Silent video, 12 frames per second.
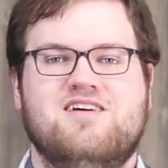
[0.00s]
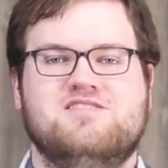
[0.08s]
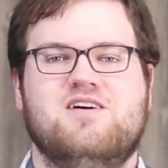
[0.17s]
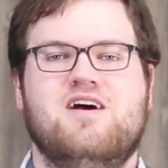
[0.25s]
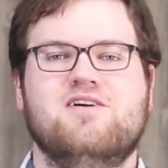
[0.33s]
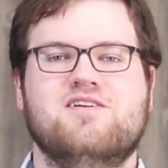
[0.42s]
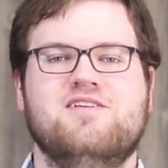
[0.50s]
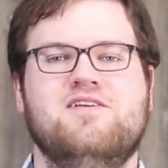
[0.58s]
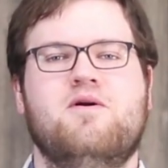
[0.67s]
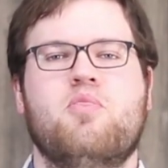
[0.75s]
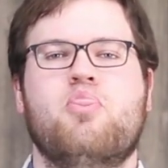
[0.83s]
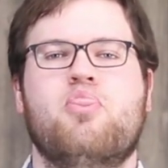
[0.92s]
So how can
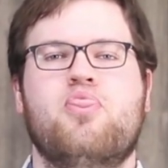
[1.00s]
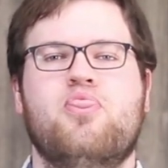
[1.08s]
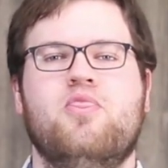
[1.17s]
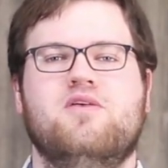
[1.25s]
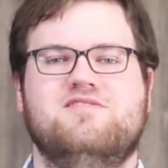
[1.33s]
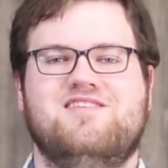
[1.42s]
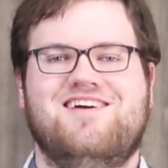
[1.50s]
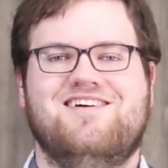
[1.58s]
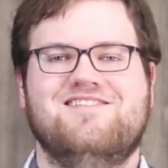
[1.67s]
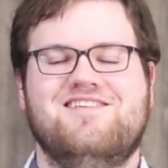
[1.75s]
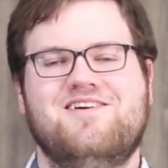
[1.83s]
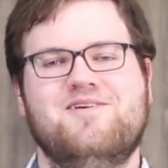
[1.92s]
a
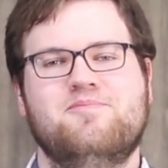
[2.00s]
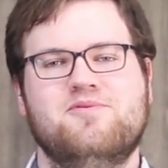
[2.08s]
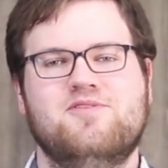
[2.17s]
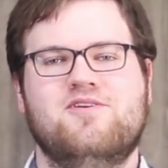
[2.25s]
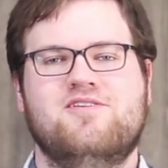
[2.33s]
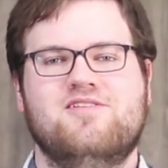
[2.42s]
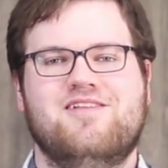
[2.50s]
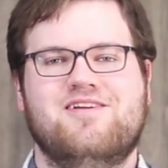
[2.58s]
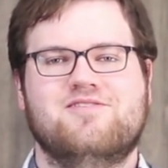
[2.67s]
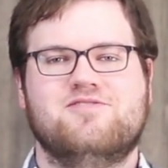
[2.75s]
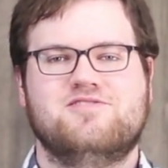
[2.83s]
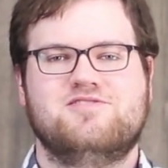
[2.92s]
sound help you learn a
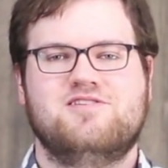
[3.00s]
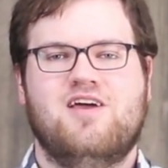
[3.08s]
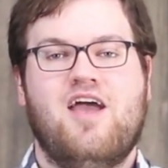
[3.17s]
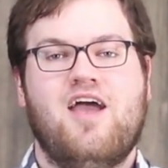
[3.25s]
language?